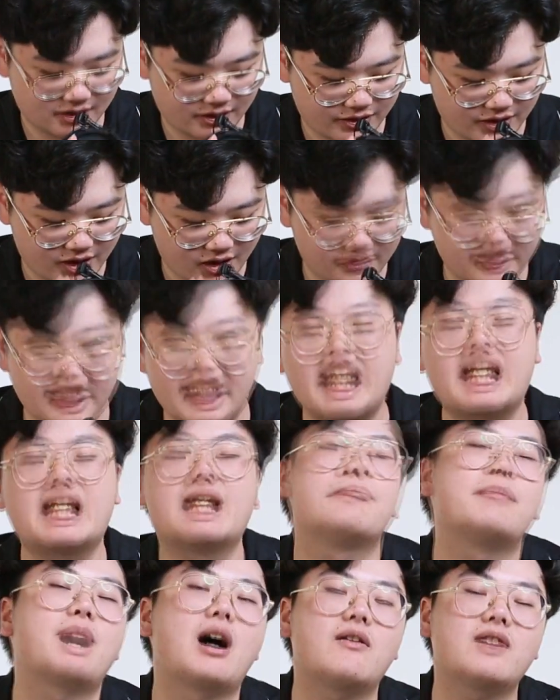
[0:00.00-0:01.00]
you know, the
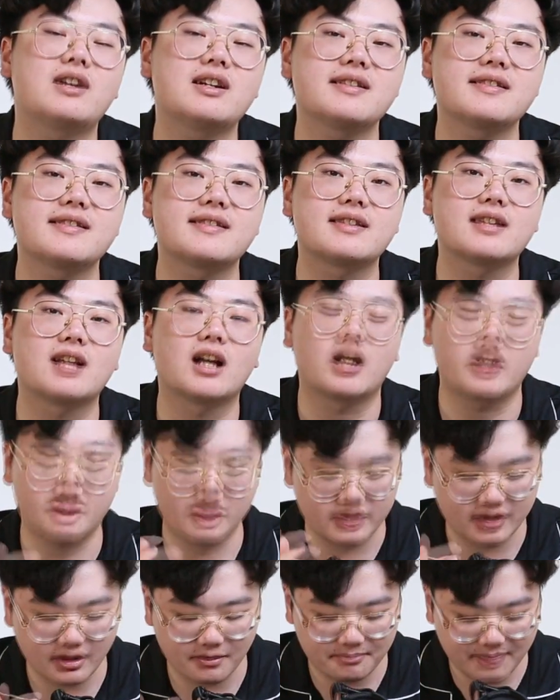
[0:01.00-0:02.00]
powers,
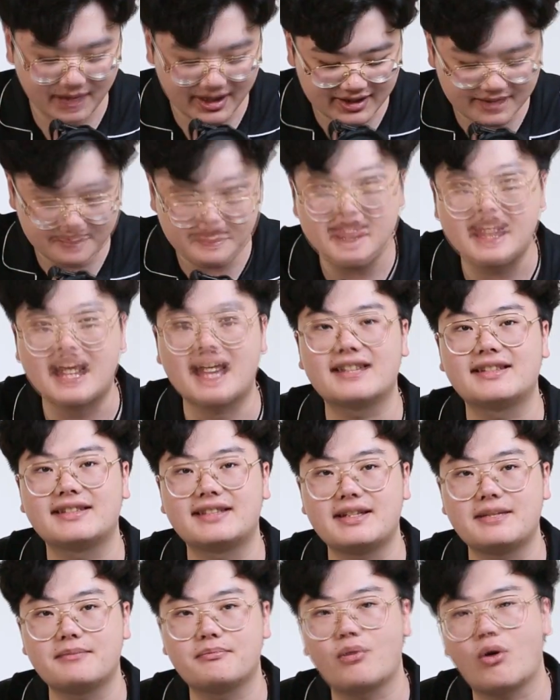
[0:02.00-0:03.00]
the buttons and
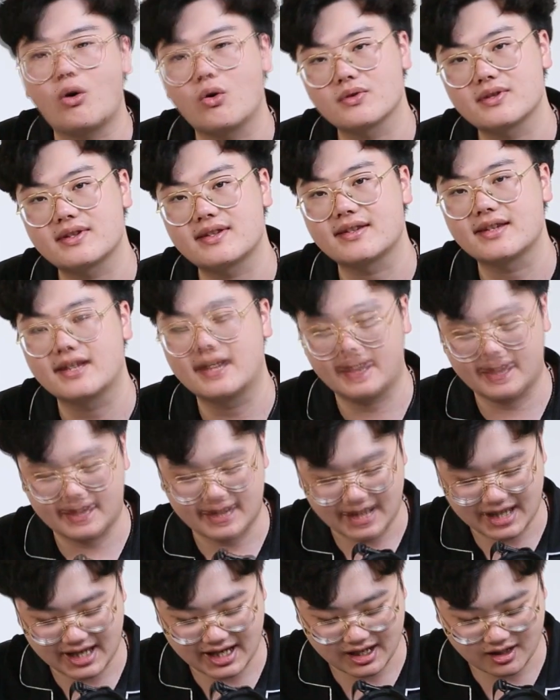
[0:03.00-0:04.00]
the ports
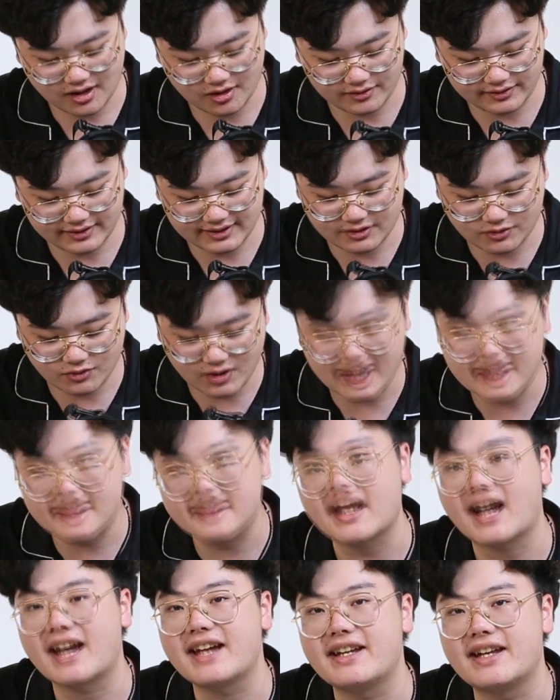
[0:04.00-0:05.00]
are on the right
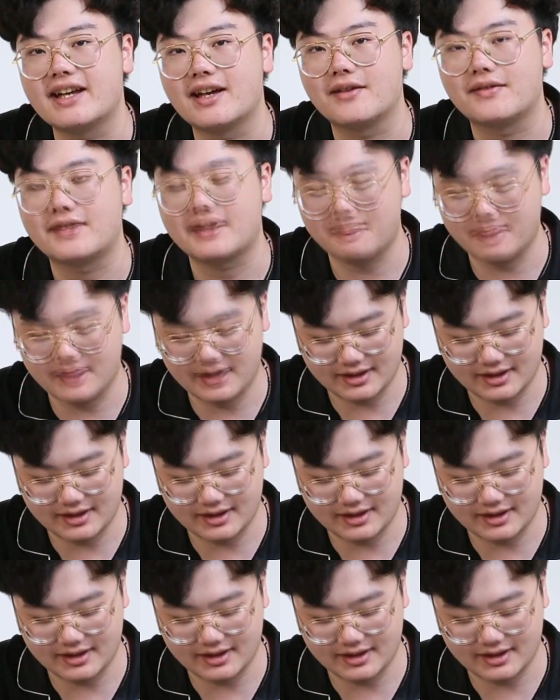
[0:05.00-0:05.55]
side of the